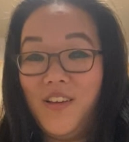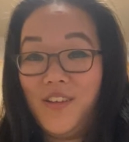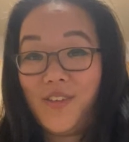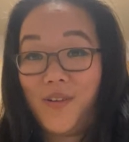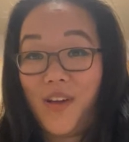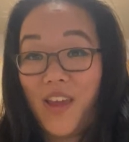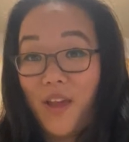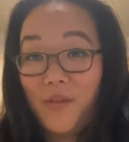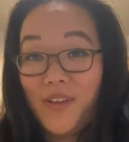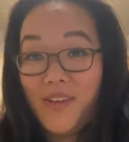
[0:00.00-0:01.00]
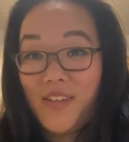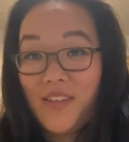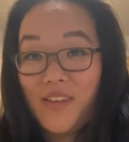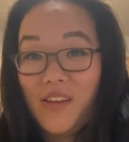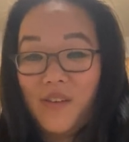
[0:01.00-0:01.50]
So I can't wait to
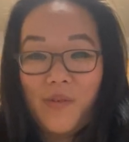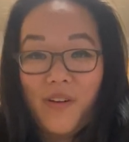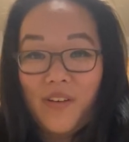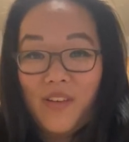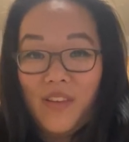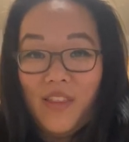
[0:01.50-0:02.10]
see where